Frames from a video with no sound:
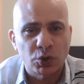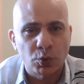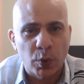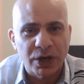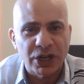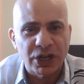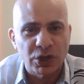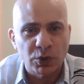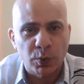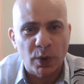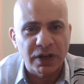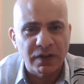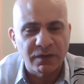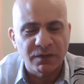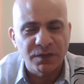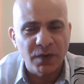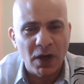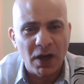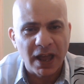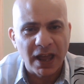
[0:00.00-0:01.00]

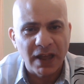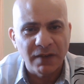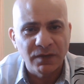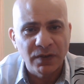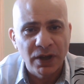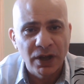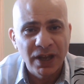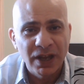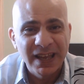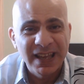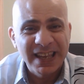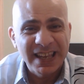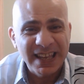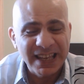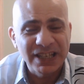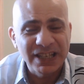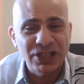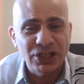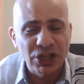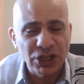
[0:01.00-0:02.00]
2025
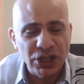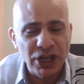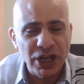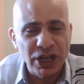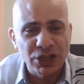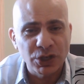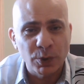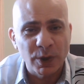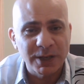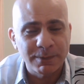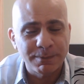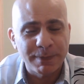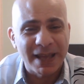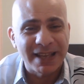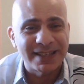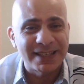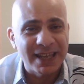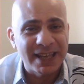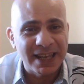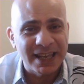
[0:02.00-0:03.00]
is the year to
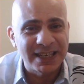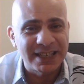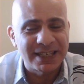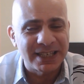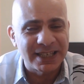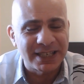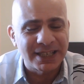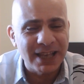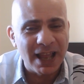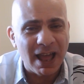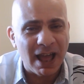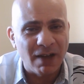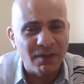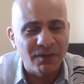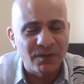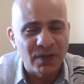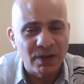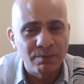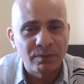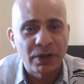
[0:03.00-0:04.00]
expect his
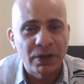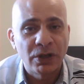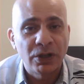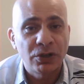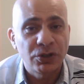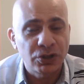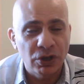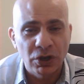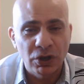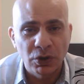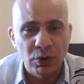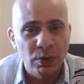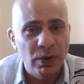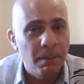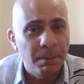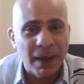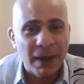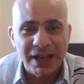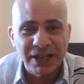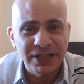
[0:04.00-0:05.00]
stuff to
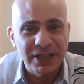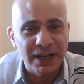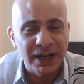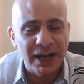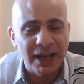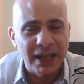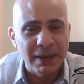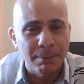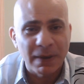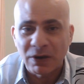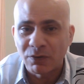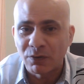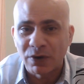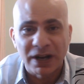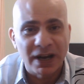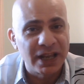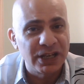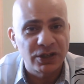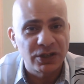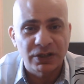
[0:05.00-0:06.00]
basically be
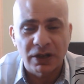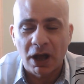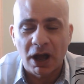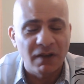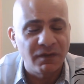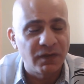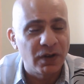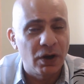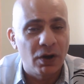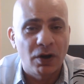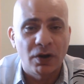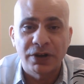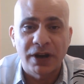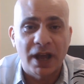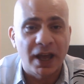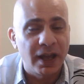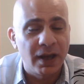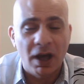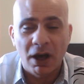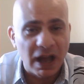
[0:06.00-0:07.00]
released either on
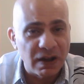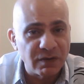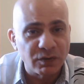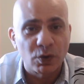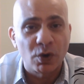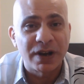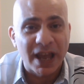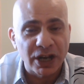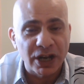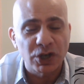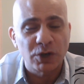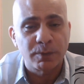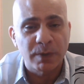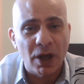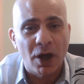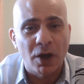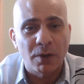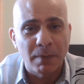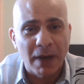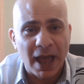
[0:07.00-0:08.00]
either on
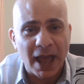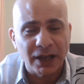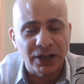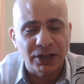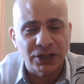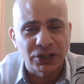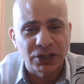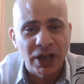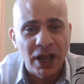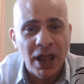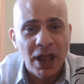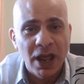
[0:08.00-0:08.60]
HBO Max